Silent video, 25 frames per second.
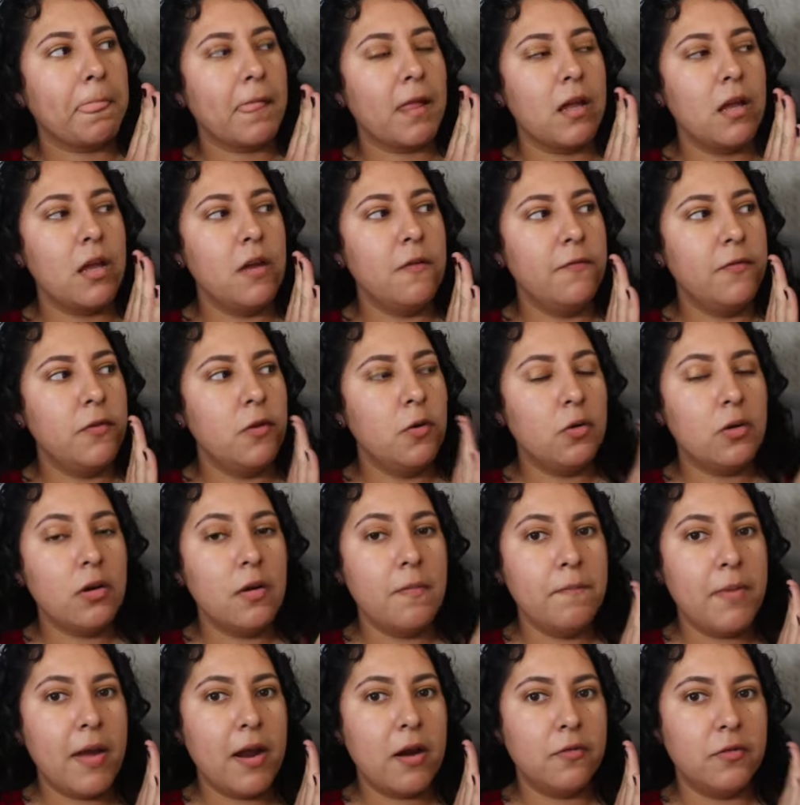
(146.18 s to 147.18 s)
If you
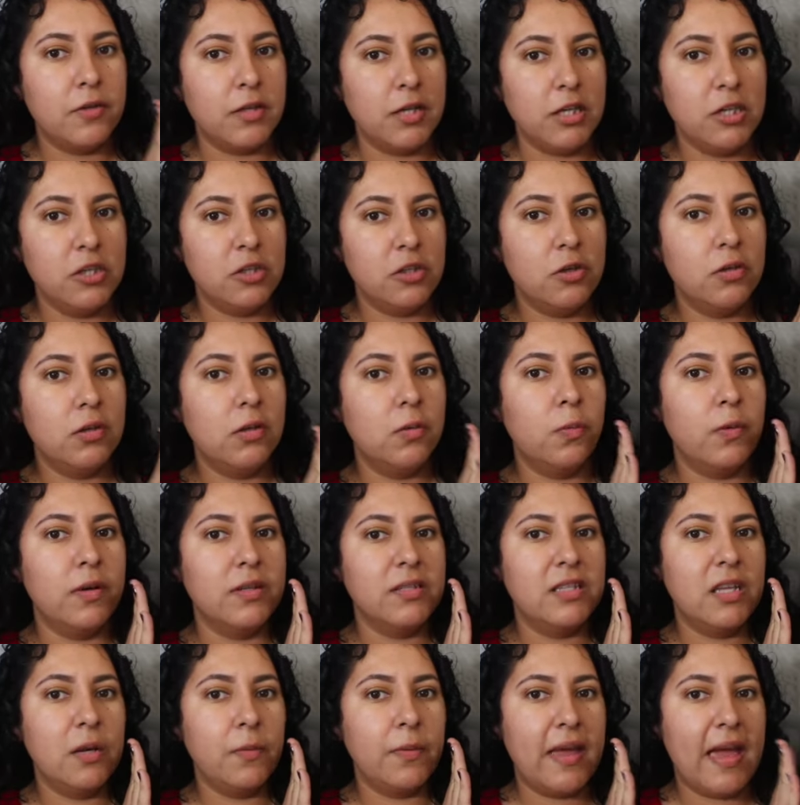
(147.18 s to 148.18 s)
compare these to the
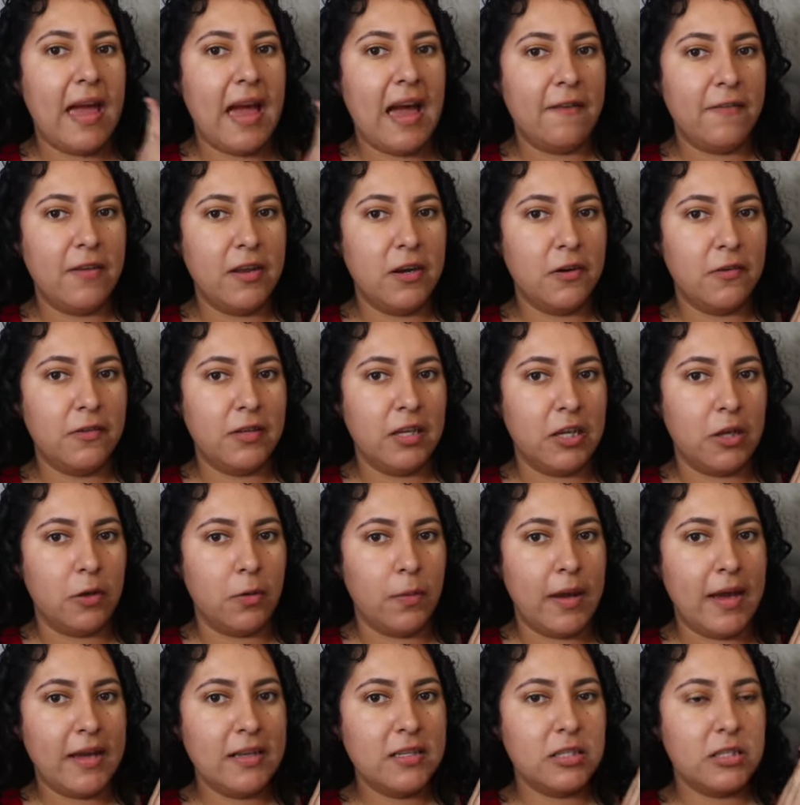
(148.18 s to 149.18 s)
ones that we have here in the
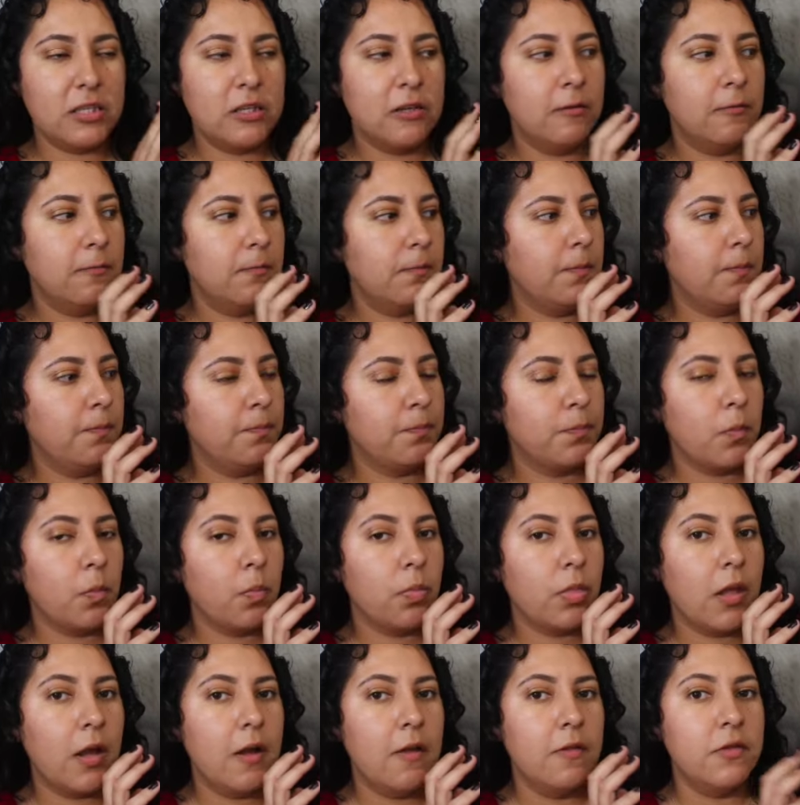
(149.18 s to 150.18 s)
US,
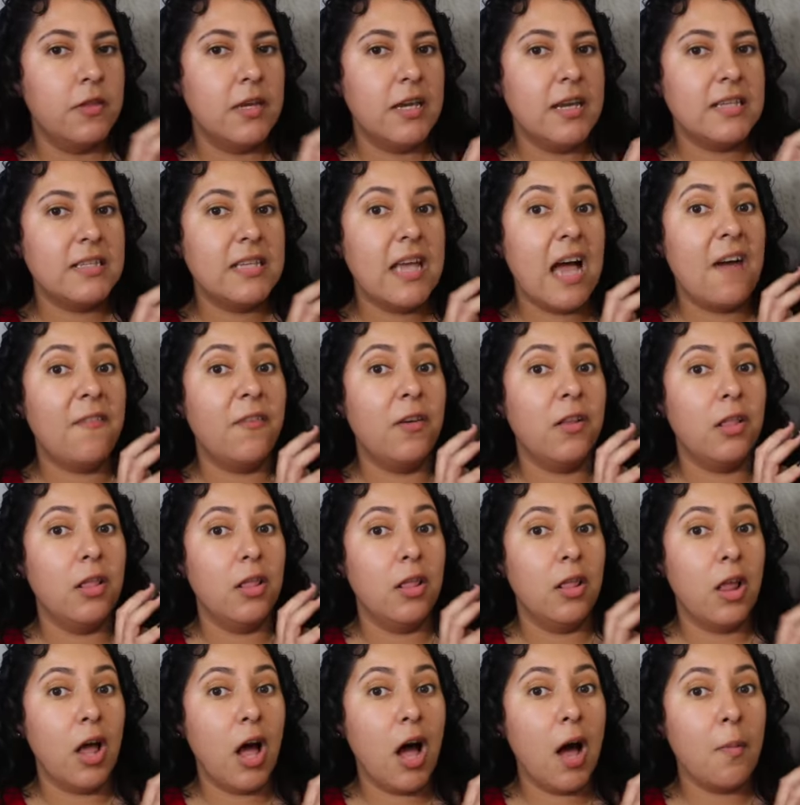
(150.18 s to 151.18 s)
these have a
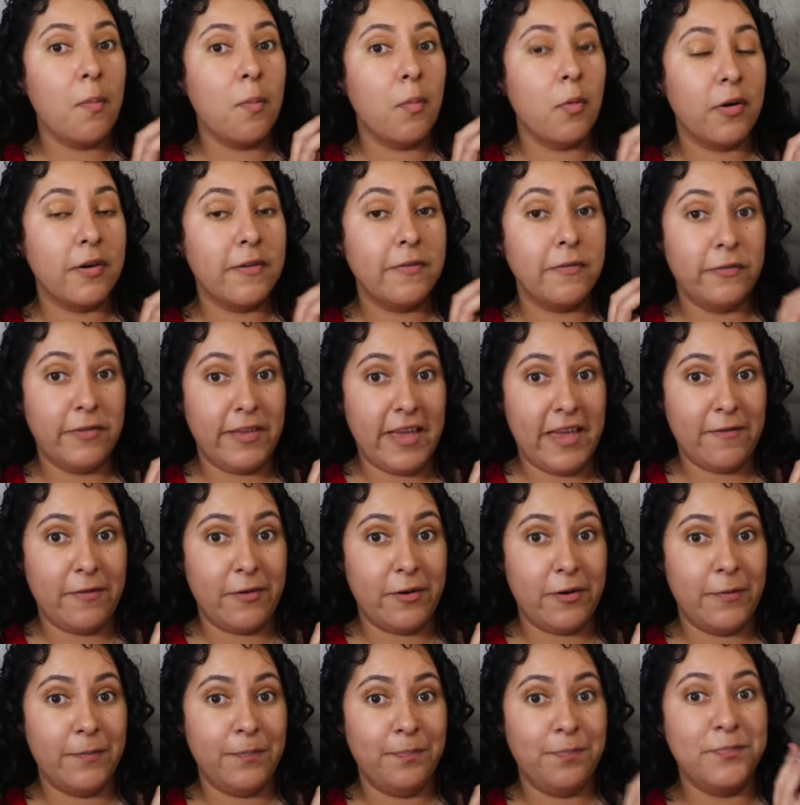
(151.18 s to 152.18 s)
lot more
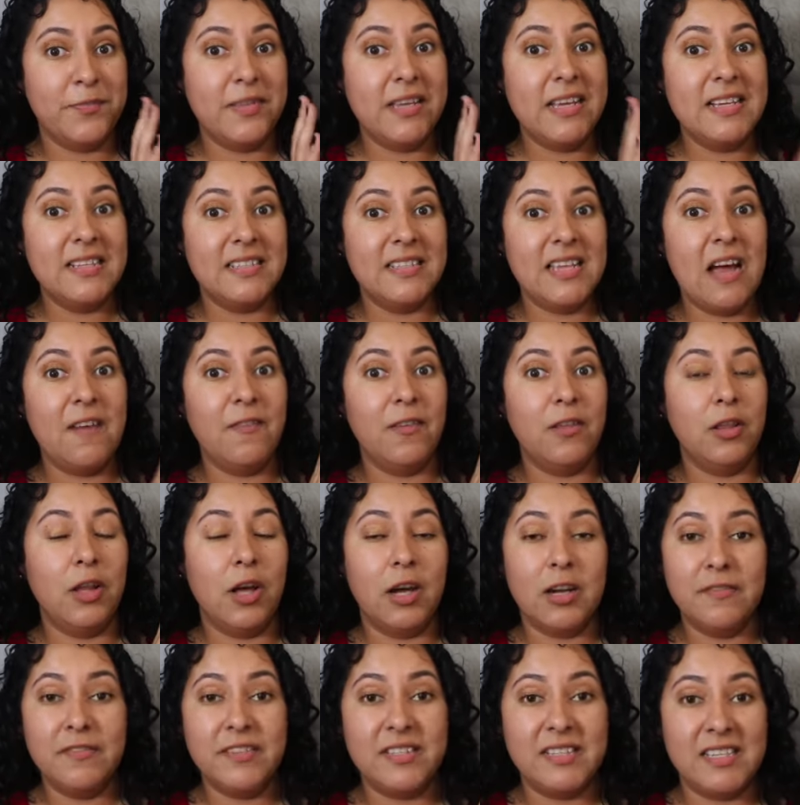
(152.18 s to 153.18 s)
flavor. These have a
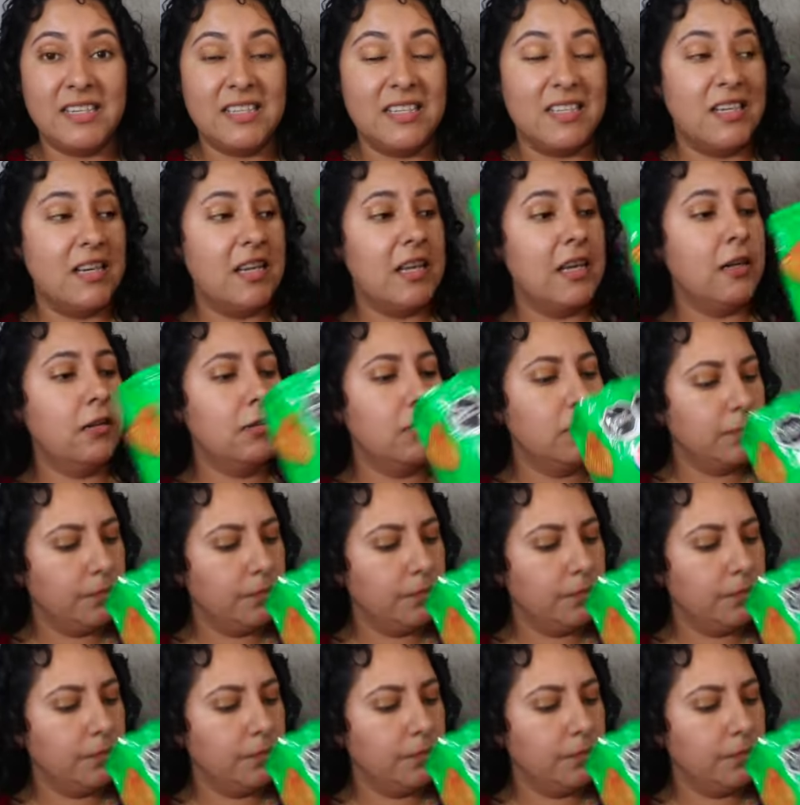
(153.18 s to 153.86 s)
lot of seasoning.